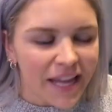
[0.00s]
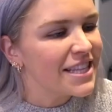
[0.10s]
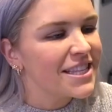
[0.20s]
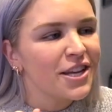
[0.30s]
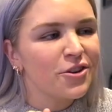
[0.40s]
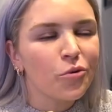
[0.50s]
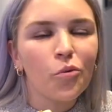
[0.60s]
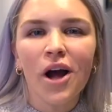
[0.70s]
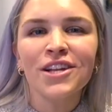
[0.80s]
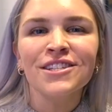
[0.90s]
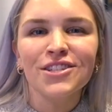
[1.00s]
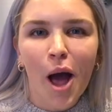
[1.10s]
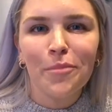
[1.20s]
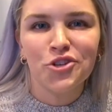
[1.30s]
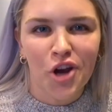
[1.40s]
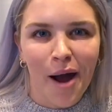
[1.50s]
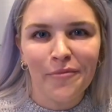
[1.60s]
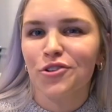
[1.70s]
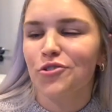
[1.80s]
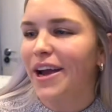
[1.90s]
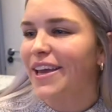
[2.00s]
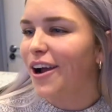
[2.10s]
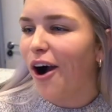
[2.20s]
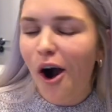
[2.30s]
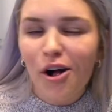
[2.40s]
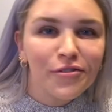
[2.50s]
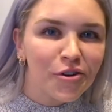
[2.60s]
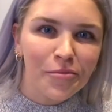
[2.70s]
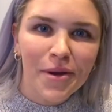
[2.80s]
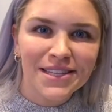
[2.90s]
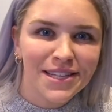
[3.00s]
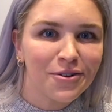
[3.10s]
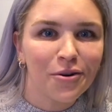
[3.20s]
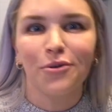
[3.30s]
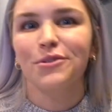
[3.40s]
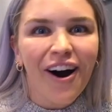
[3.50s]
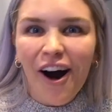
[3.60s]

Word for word: It's like your one-stop shop for tracking all of your amazing goals,